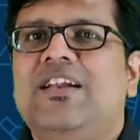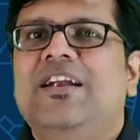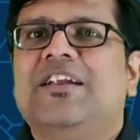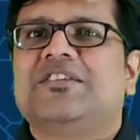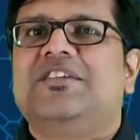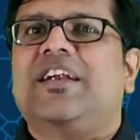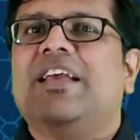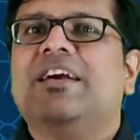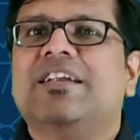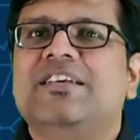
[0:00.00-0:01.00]
interest rate
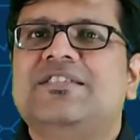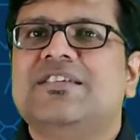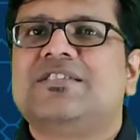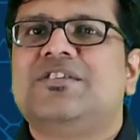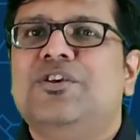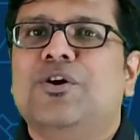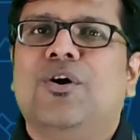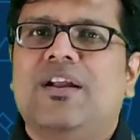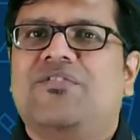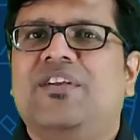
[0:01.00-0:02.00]
increases,
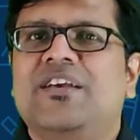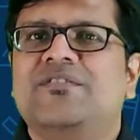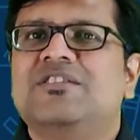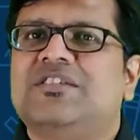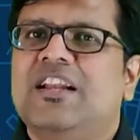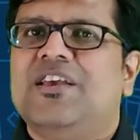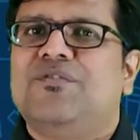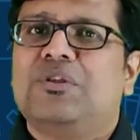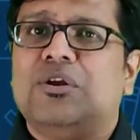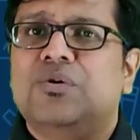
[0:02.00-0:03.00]
your FD will still give
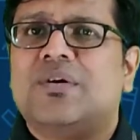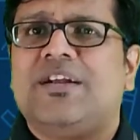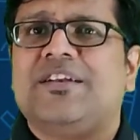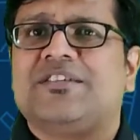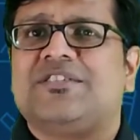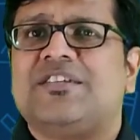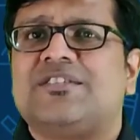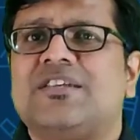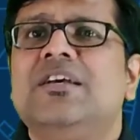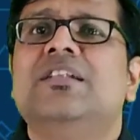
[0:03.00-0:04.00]
you the lower interest
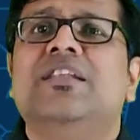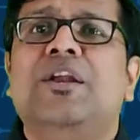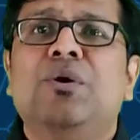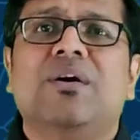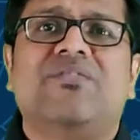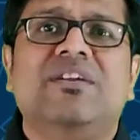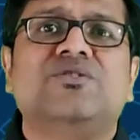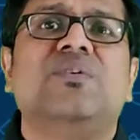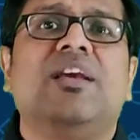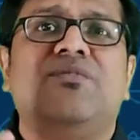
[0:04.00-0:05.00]
rates. The new FDs
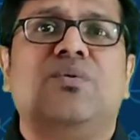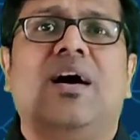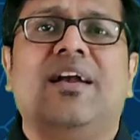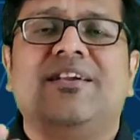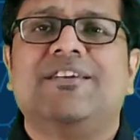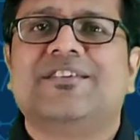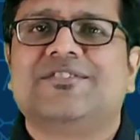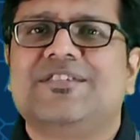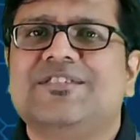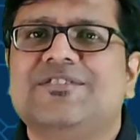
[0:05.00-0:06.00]
will give you higher interest
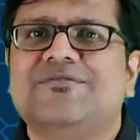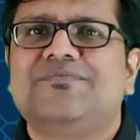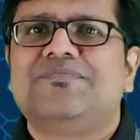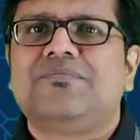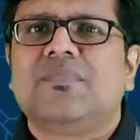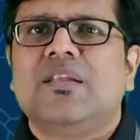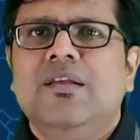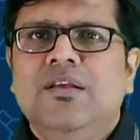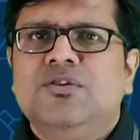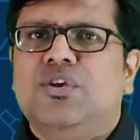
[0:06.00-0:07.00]
rates.
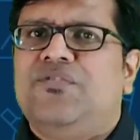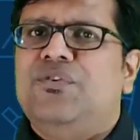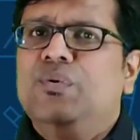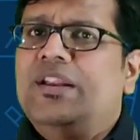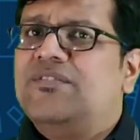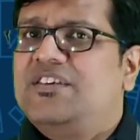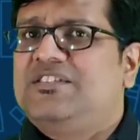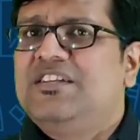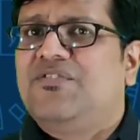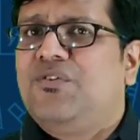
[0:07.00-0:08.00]
So if you
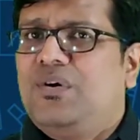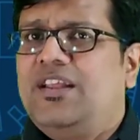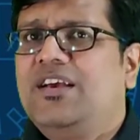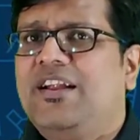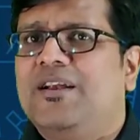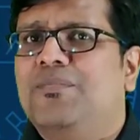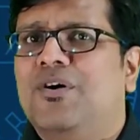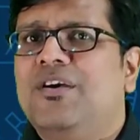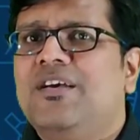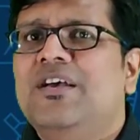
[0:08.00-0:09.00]
invest in a floating rate
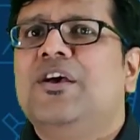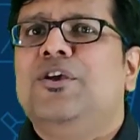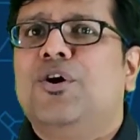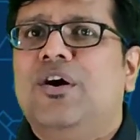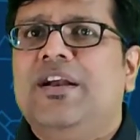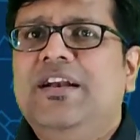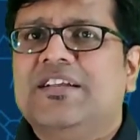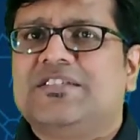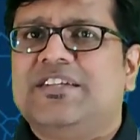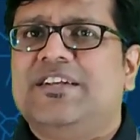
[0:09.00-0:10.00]
bond, your
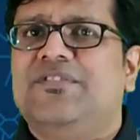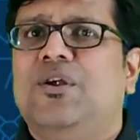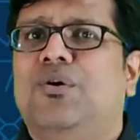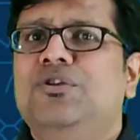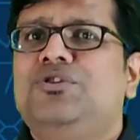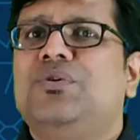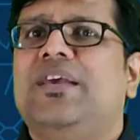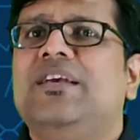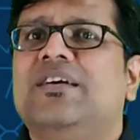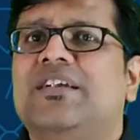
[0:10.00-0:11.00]
interest rate will also
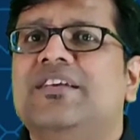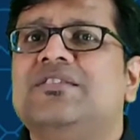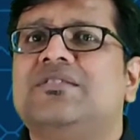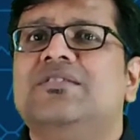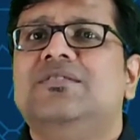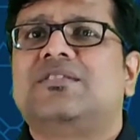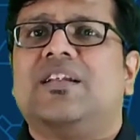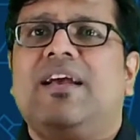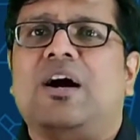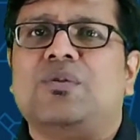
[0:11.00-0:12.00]
increase just
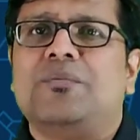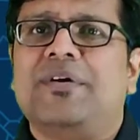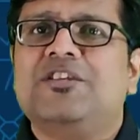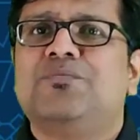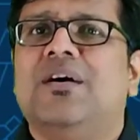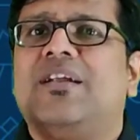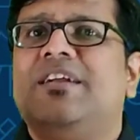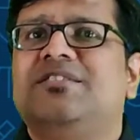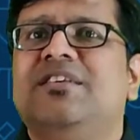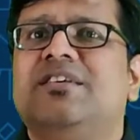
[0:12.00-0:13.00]
like how the benchmark
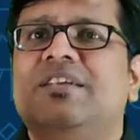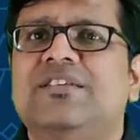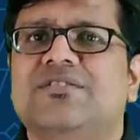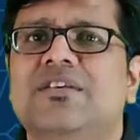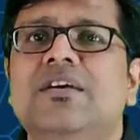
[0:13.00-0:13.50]
rates increase.